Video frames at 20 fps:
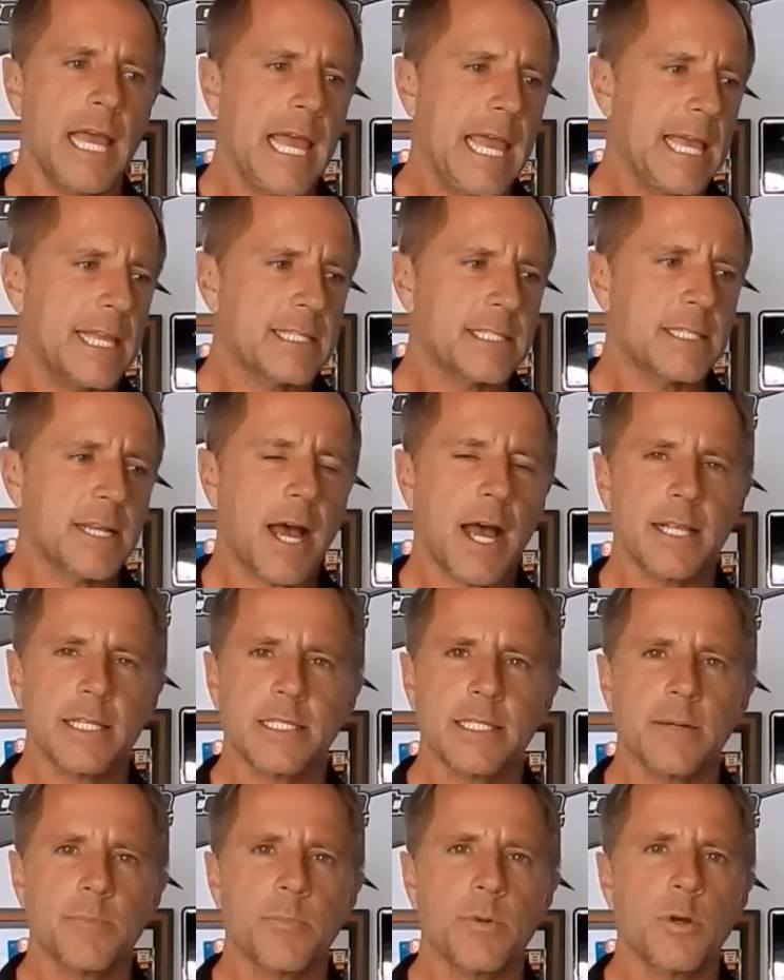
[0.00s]
It's not
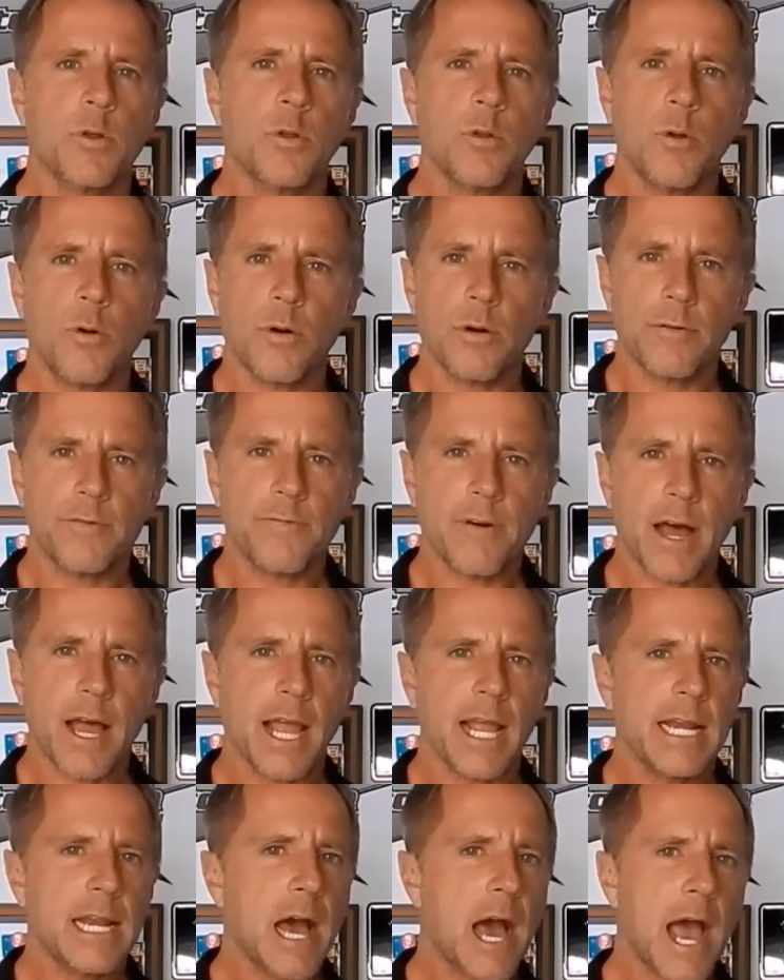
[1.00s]
some
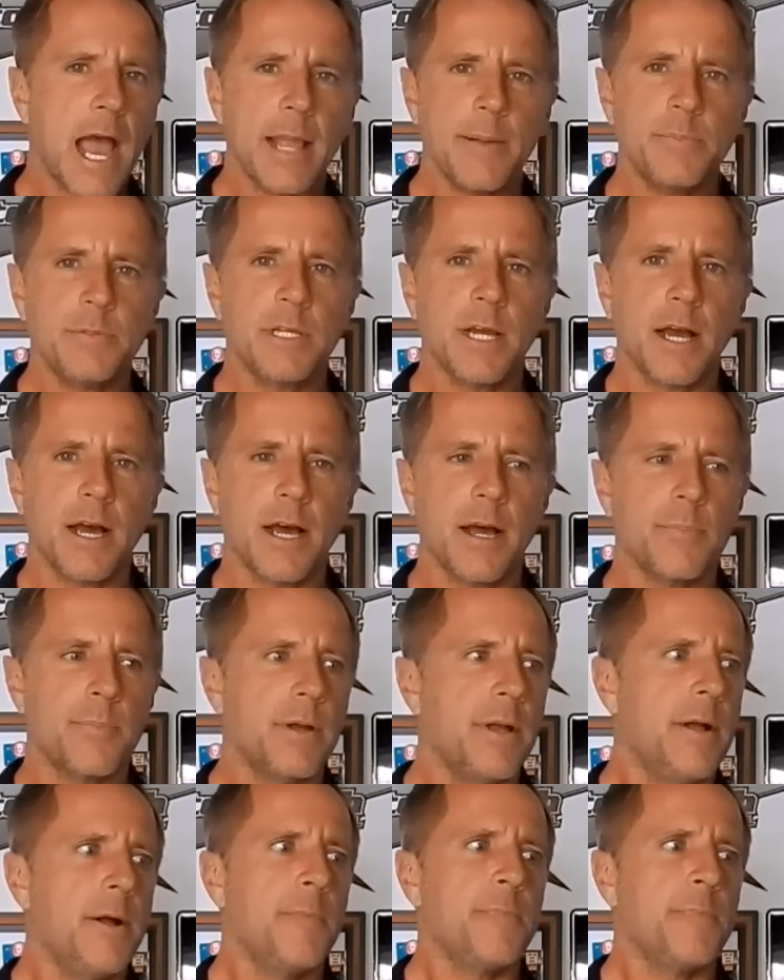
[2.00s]
glorified, hyped up,